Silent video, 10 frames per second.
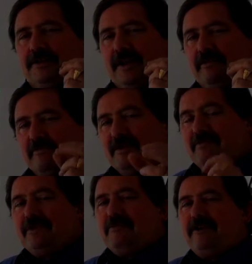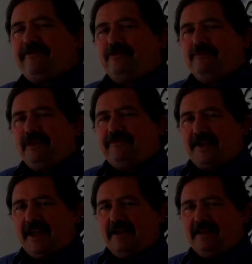Now remembering my formula for
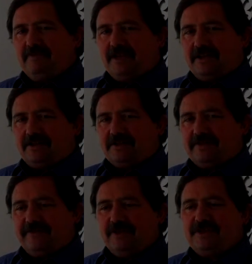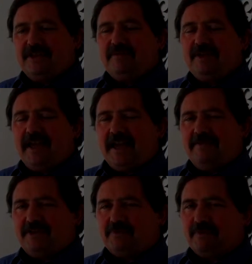handling objections, first thing we
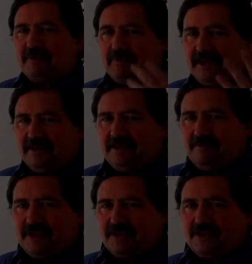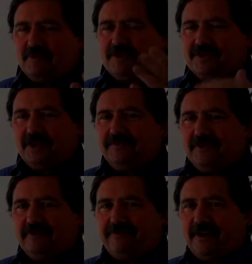have is we repeat the objection with a
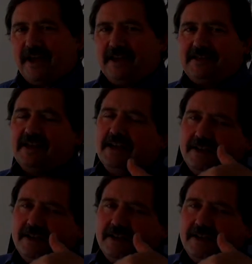softening phrase,